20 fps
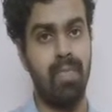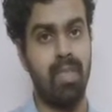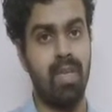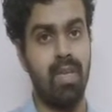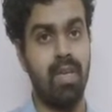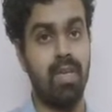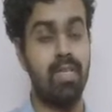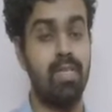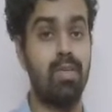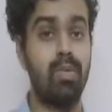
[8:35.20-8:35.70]

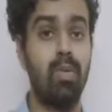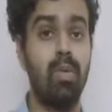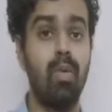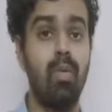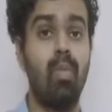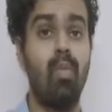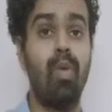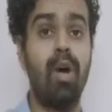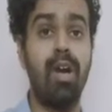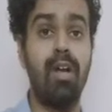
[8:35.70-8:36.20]
So
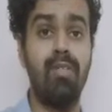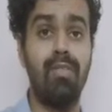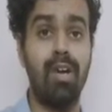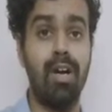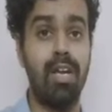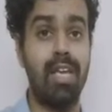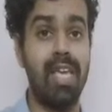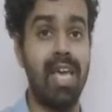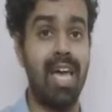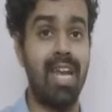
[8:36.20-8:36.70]
one of our
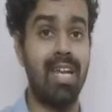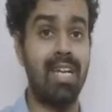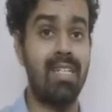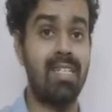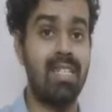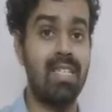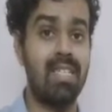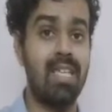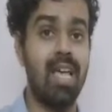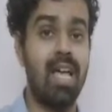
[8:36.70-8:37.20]

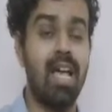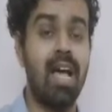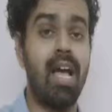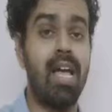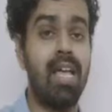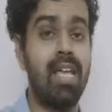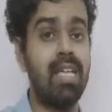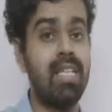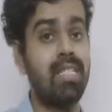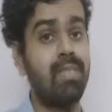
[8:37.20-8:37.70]
characters
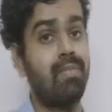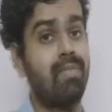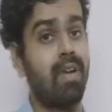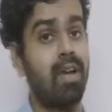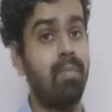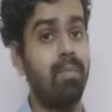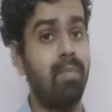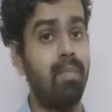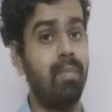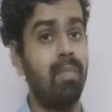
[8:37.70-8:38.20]
is
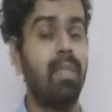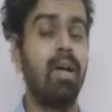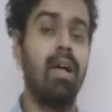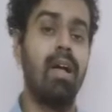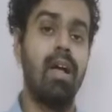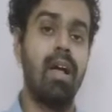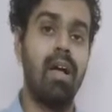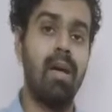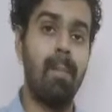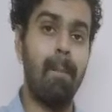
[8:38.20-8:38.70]
from
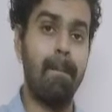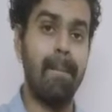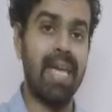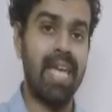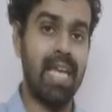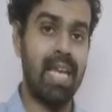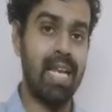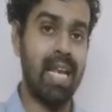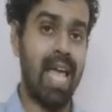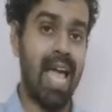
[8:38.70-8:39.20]

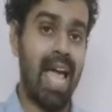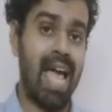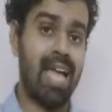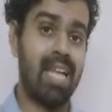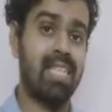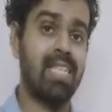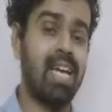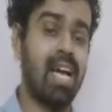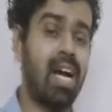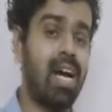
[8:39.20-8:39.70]
Maine and
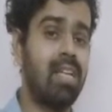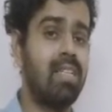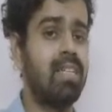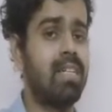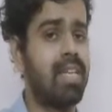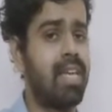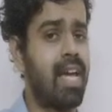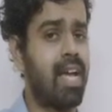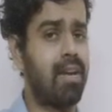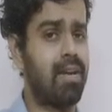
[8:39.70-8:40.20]
the other
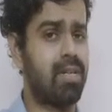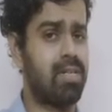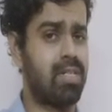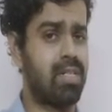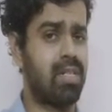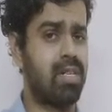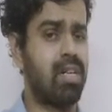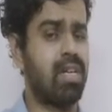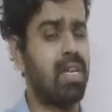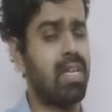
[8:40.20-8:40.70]
character
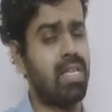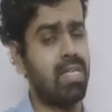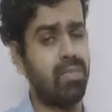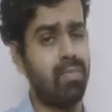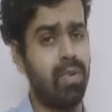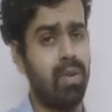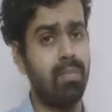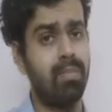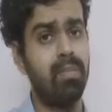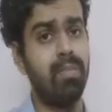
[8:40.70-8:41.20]
is
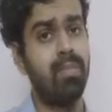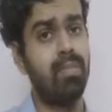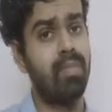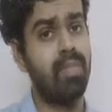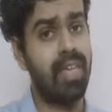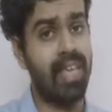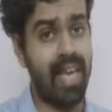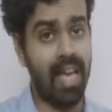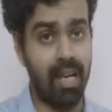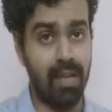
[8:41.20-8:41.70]
from
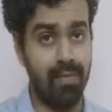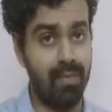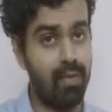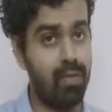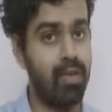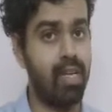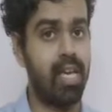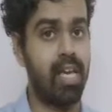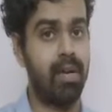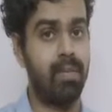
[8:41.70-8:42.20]

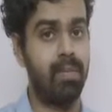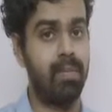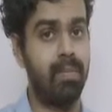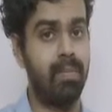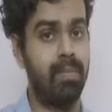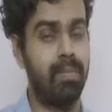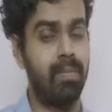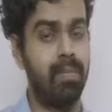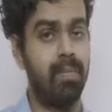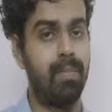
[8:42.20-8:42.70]
California.
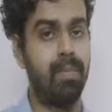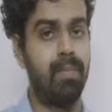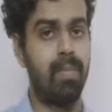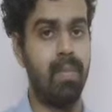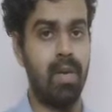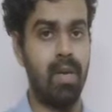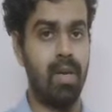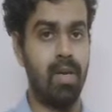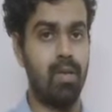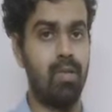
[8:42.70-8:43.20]

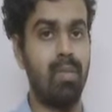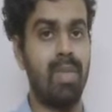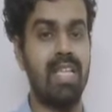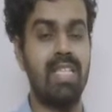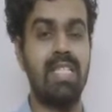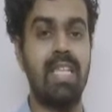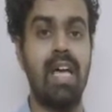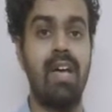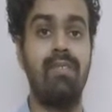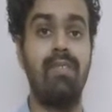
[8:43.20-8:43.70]
You must
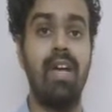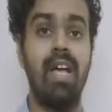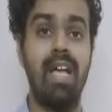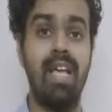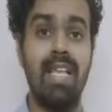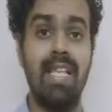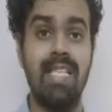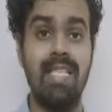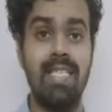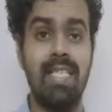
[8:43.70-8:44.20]
have
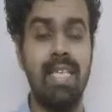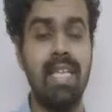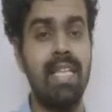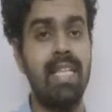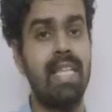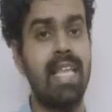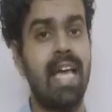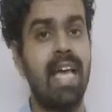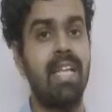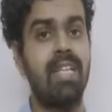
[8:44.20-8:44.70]
seen
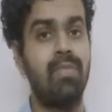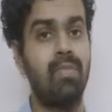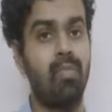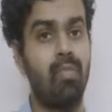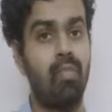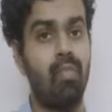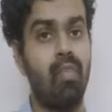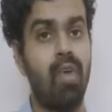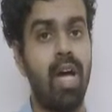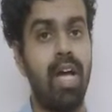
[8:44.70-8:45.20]
that
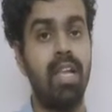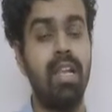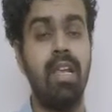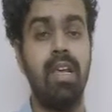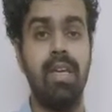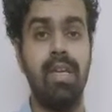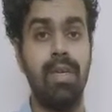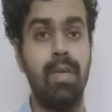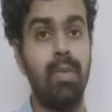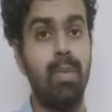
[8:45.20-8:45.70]
while
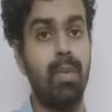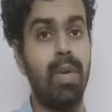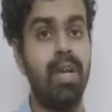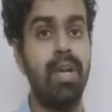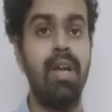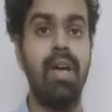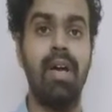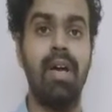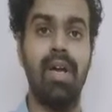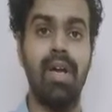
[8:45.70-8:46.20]
you were
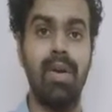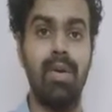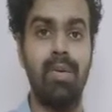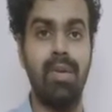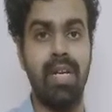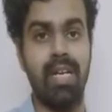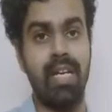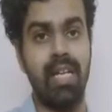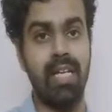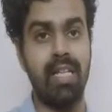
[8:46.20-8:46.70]

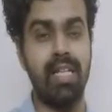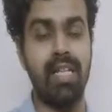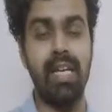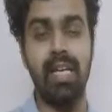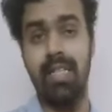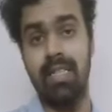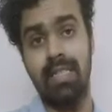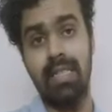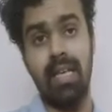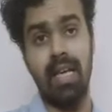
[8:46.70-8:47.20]
reading
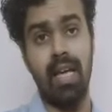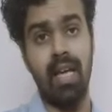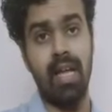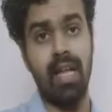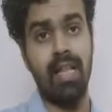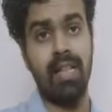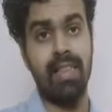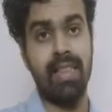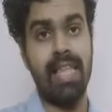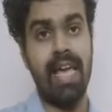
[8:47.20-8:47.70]

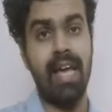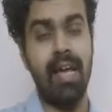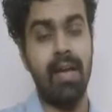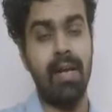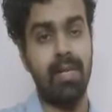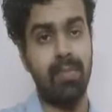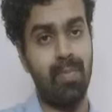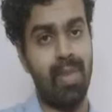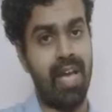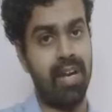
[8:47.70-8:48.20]
that
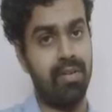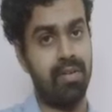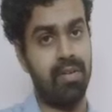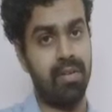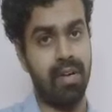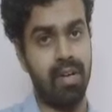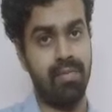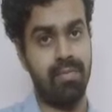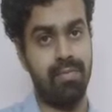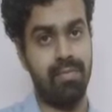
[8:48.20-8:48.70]

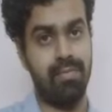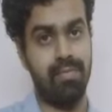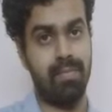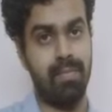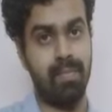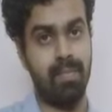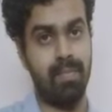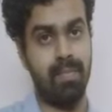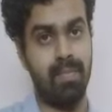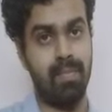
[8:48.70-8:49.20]
paragraph.
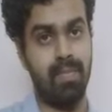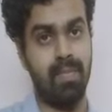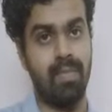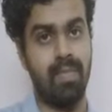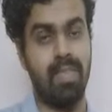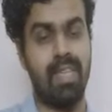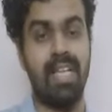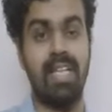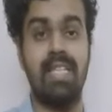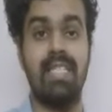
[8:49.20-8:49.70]

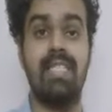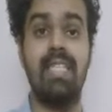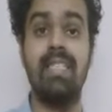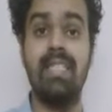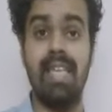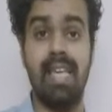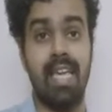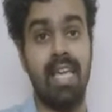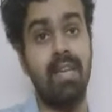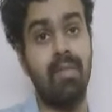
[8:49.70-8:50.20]
That is the
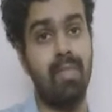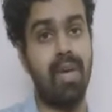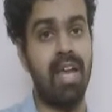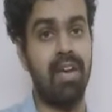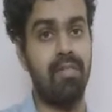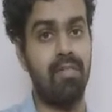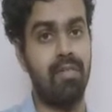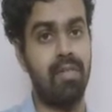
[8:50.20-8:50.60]
second paragraph.